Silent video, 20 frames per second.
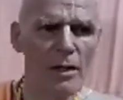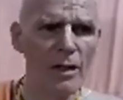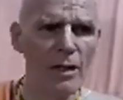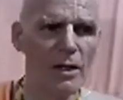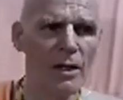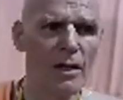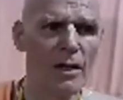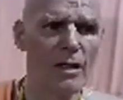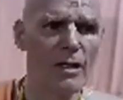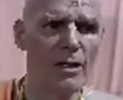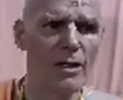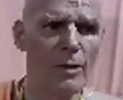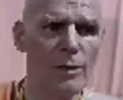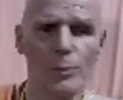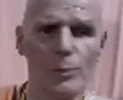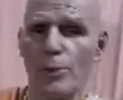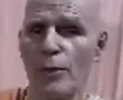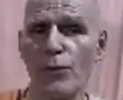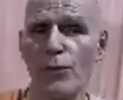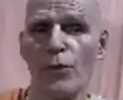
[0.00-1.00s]

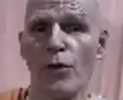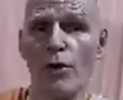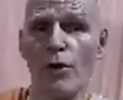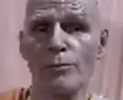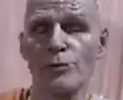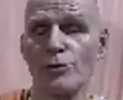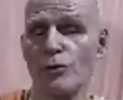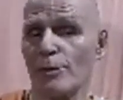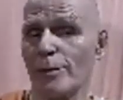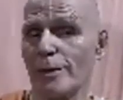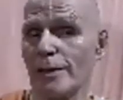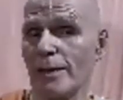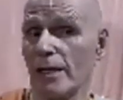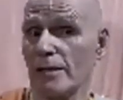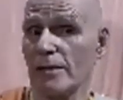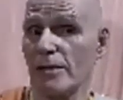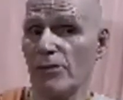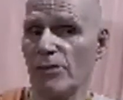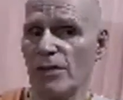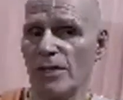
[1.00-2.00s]
performed so many activities
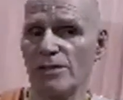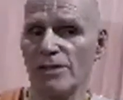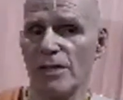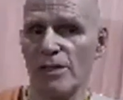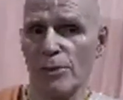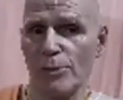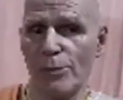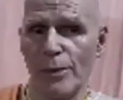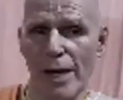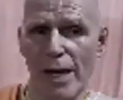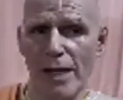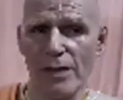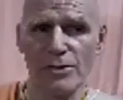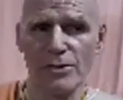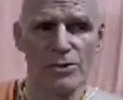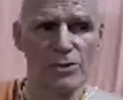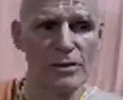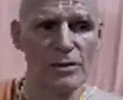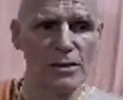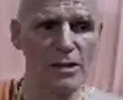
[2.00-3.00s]
in the past, and
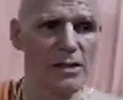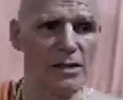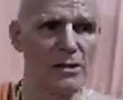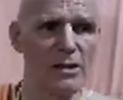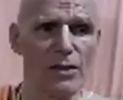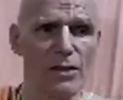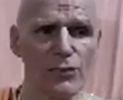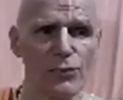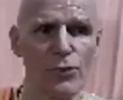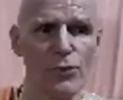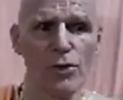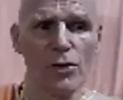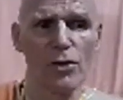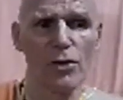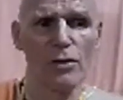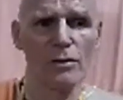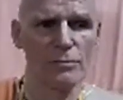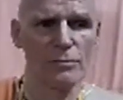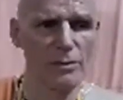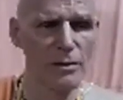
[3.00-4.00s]
therefore
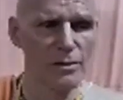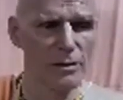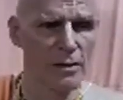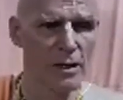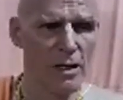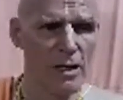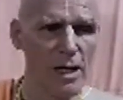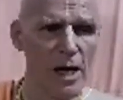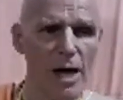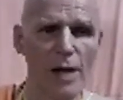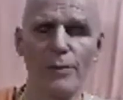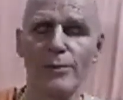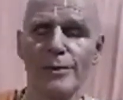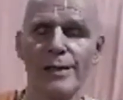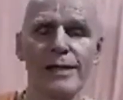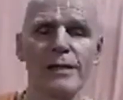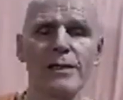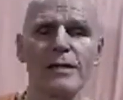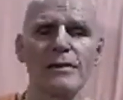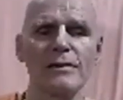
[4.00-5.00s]
I am getting
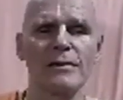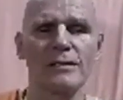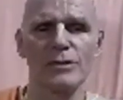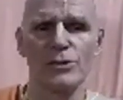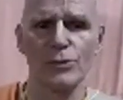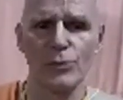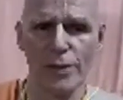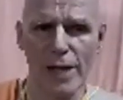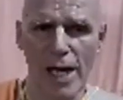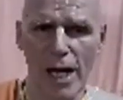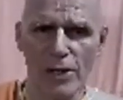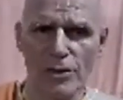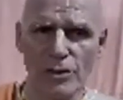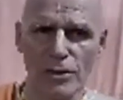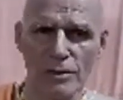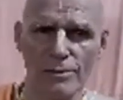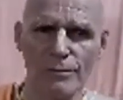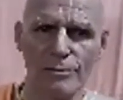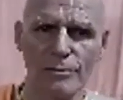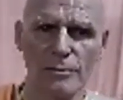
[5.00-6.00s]
this reaction.
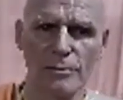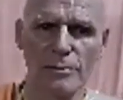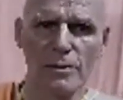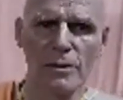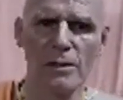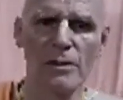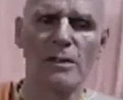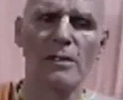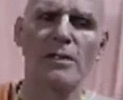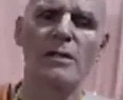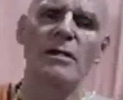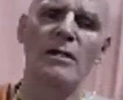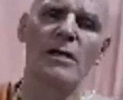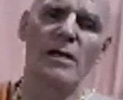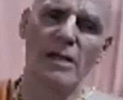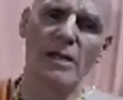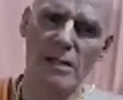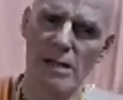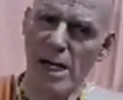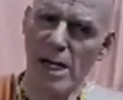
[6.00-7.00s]

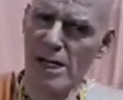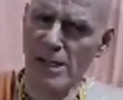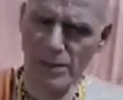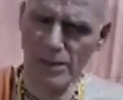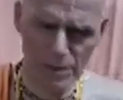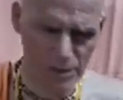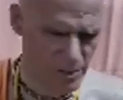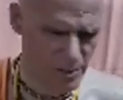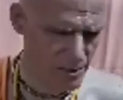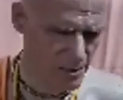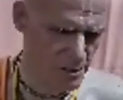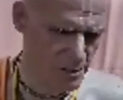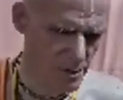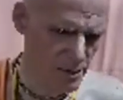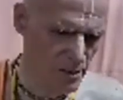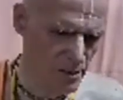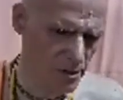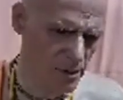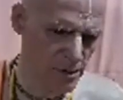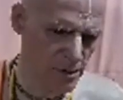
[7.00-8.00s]
As
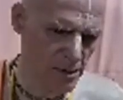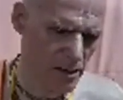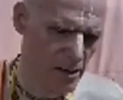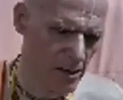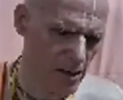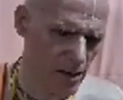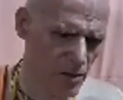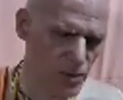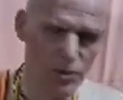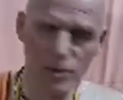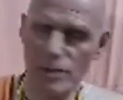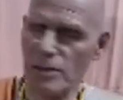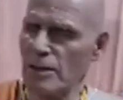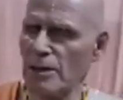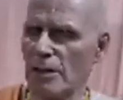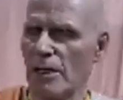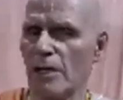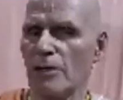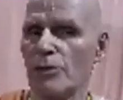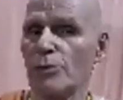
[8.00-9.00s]
Srila Rupa
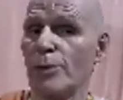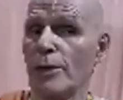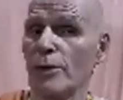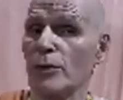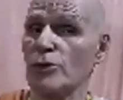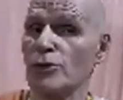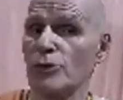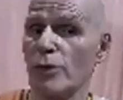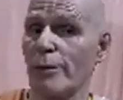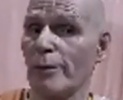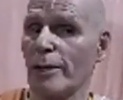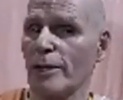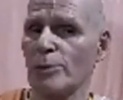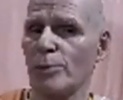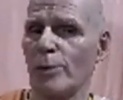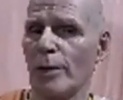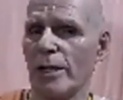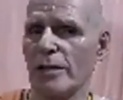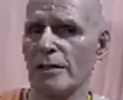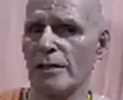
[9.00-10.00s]
Goswami explained
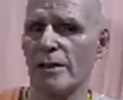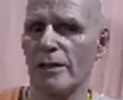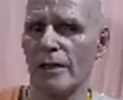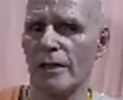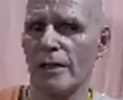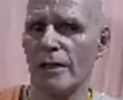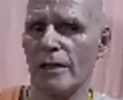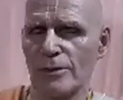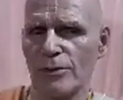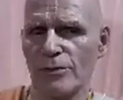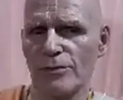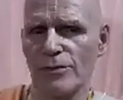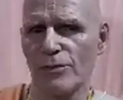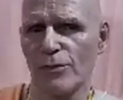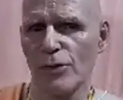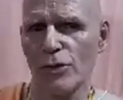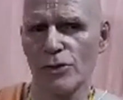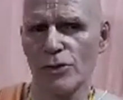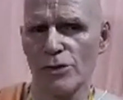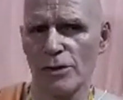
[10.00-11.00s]
in the Nature of
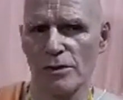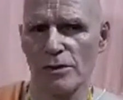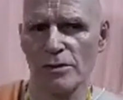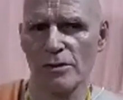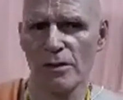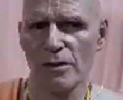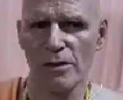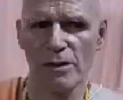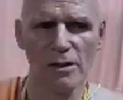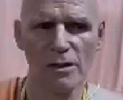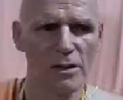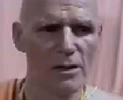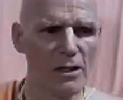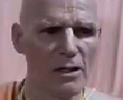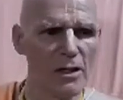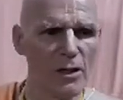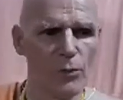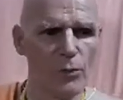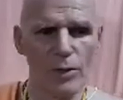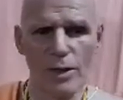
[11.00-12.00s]
Devotion,
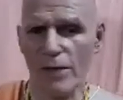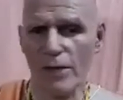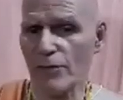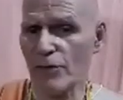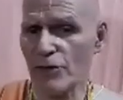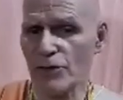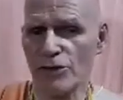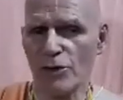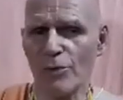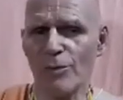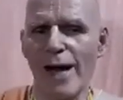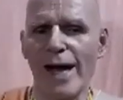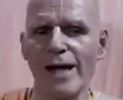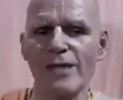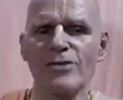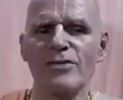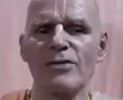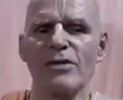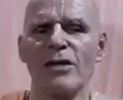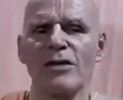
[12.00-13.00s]
whenever some
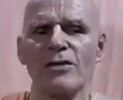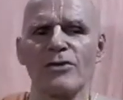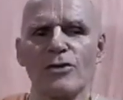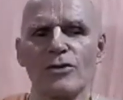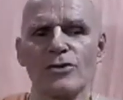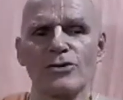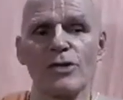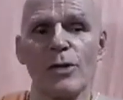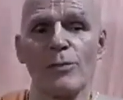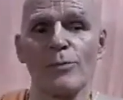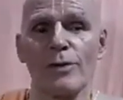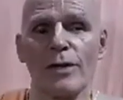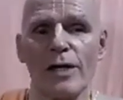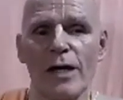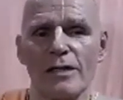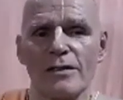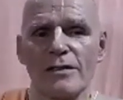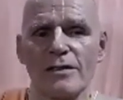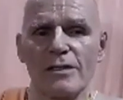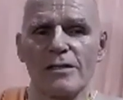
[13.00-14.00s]
accident or some cut,
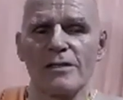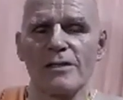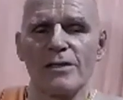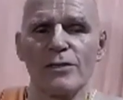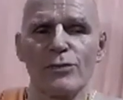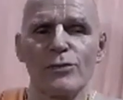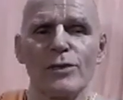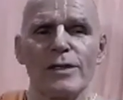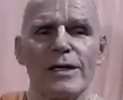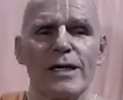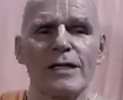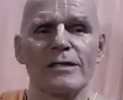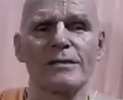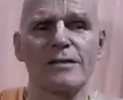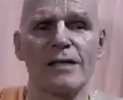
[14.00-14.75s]
if we get cut